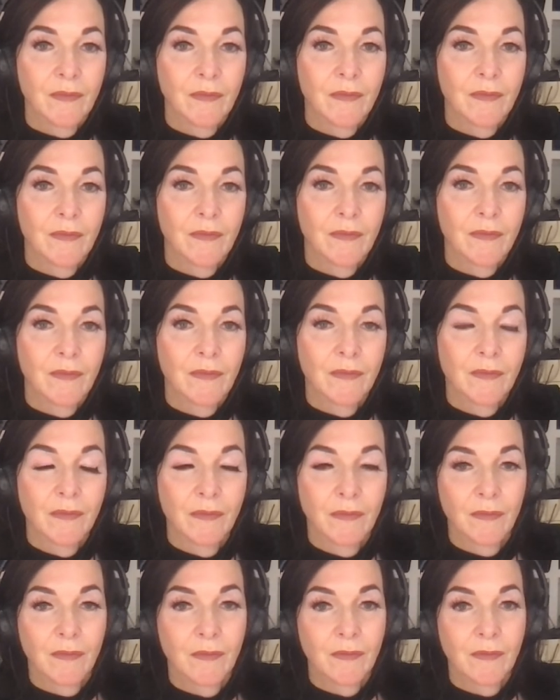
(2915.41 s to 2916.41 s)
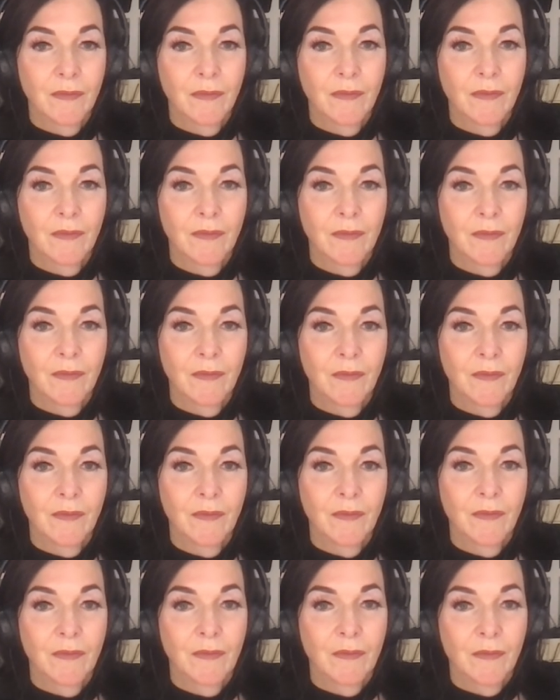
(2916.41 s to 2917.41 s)

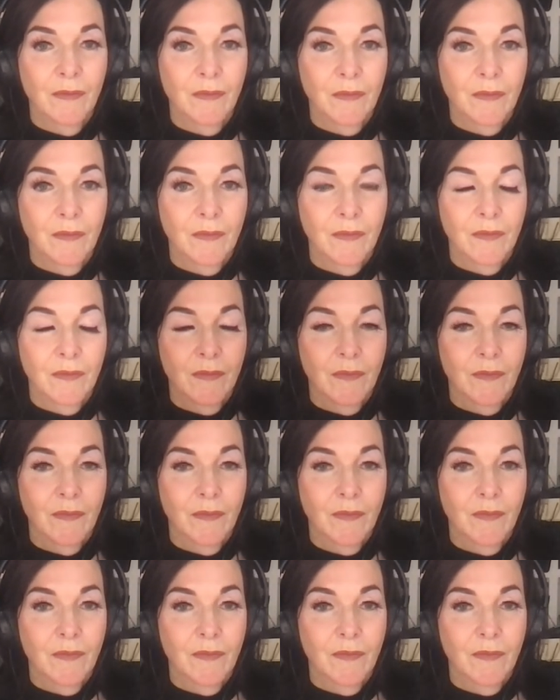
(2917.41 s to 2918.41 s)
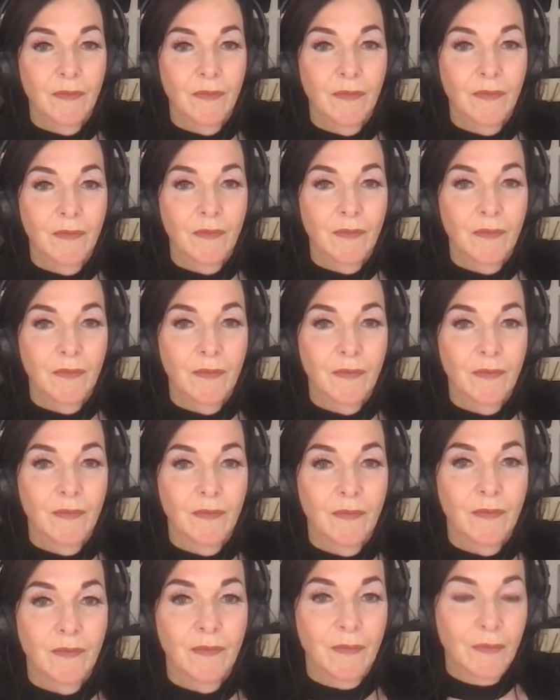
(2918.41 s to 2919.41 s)

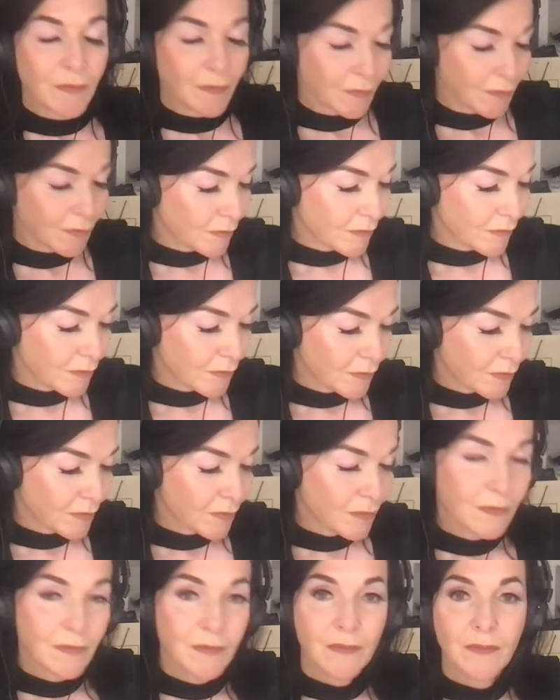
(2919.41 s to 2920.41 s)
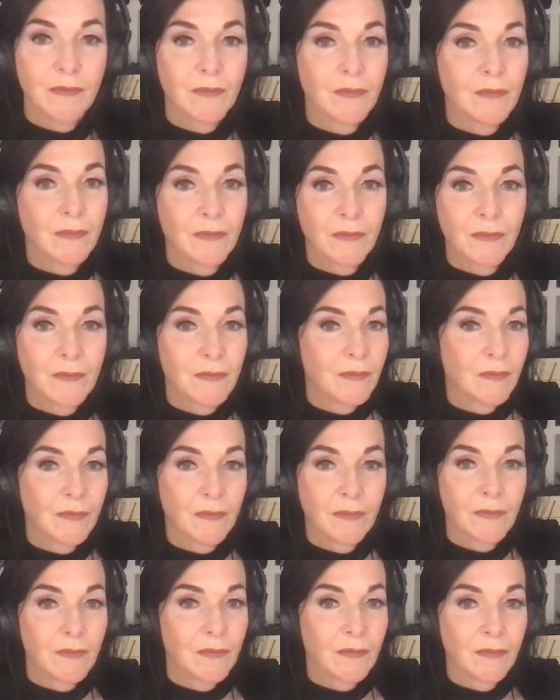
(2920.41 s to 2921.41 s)

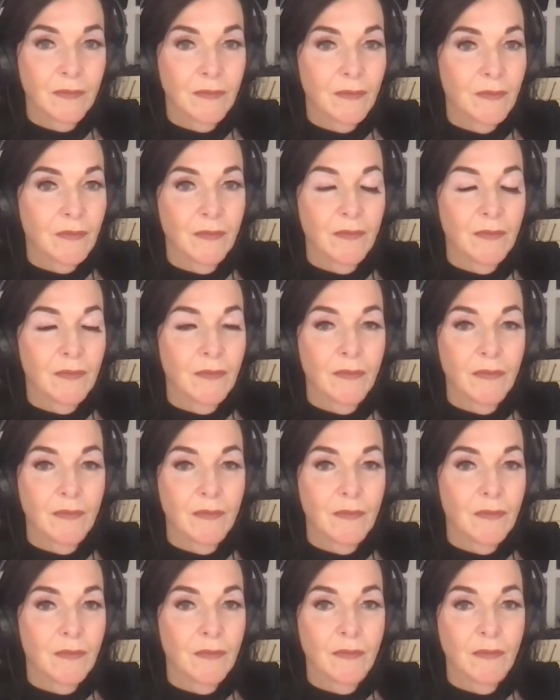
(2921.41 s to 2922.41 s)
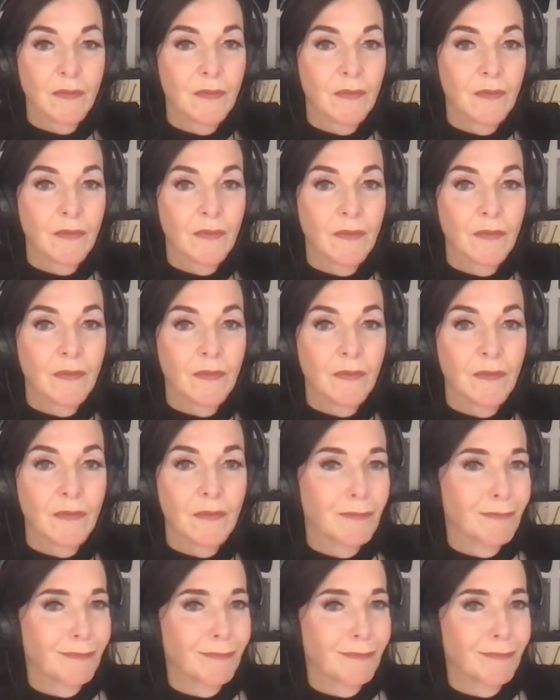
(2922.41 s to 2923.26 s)
[no speech]